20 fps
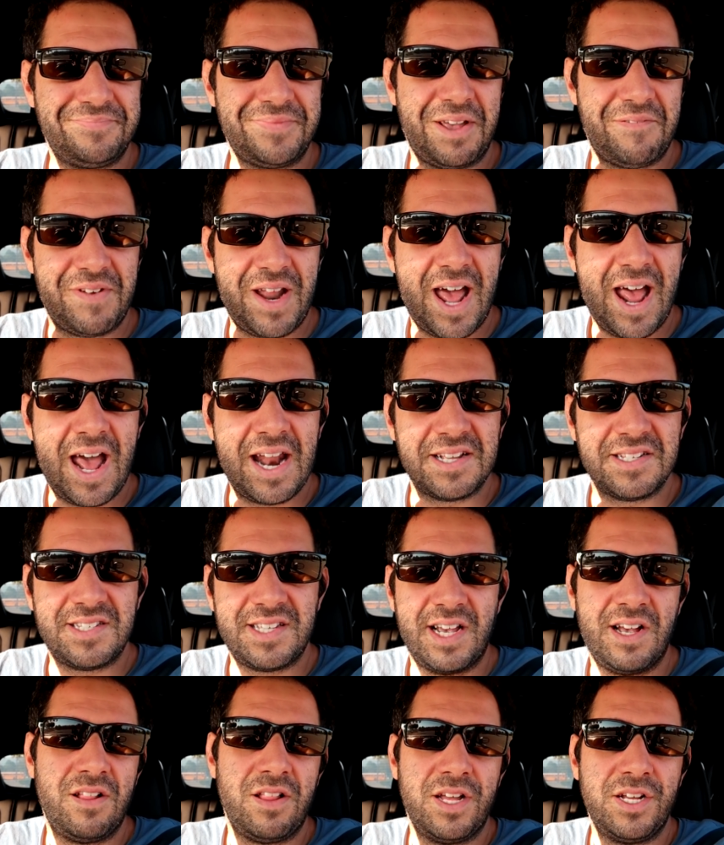I've not had a
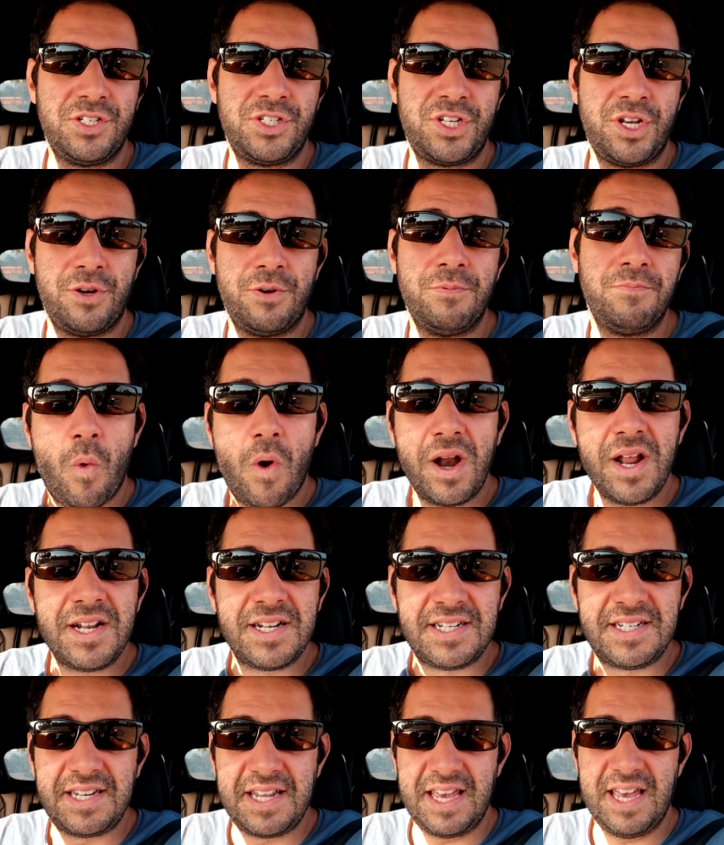single issue. What a
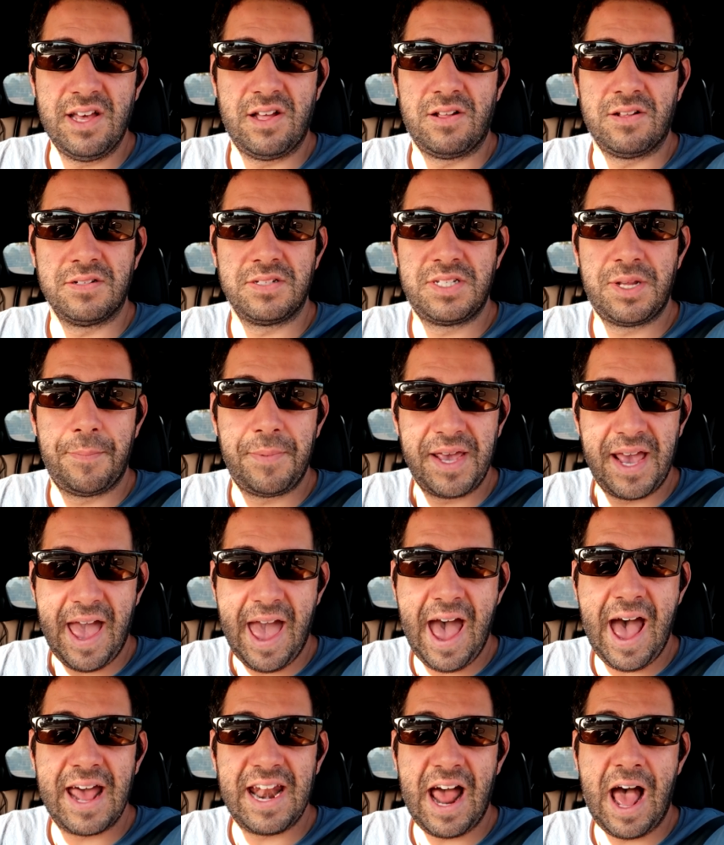deal to be
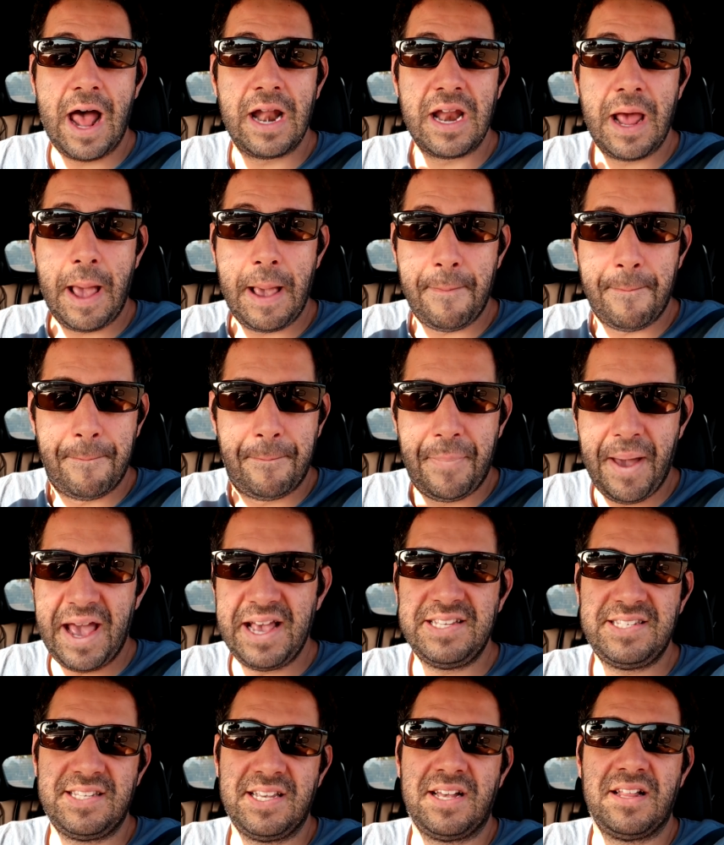had on a
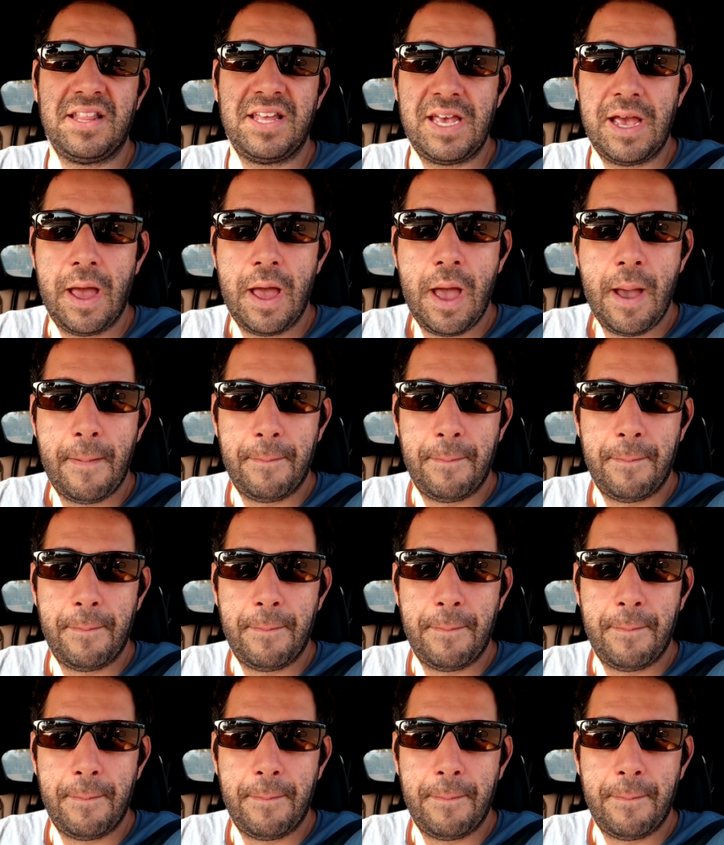basically